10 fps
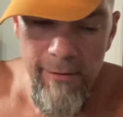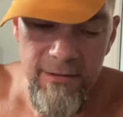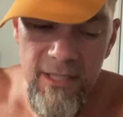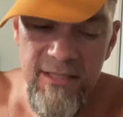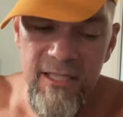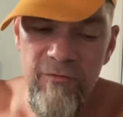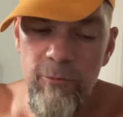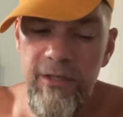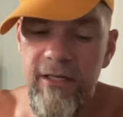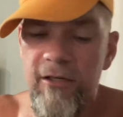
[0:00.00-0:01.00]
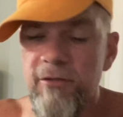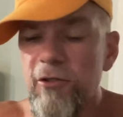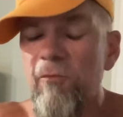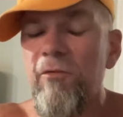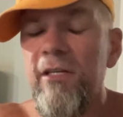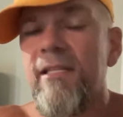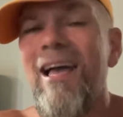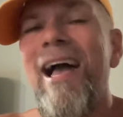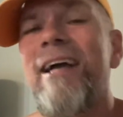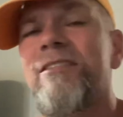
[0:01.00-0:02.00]
Guys, thank you for being here. Don't forget the
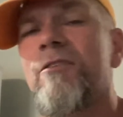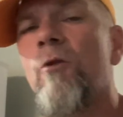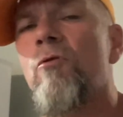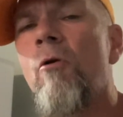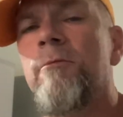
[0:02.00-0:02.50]
hacks, though.